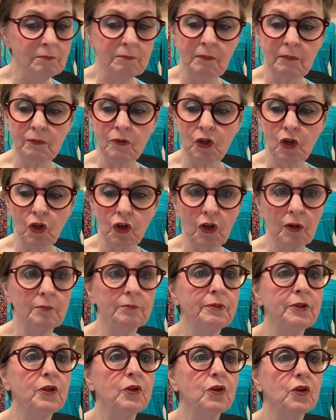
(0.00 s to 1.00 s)
Your
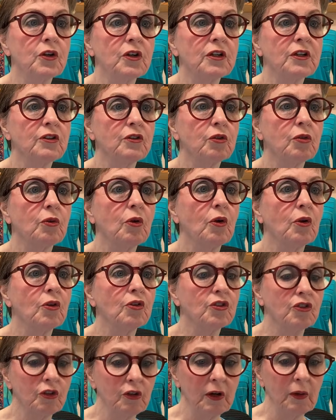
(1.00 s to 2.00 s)
computer
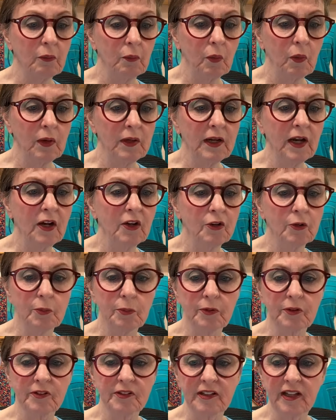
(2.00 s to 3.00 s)
controls are at
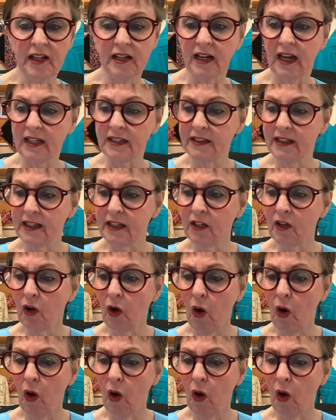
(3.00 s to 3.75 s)
100%. I think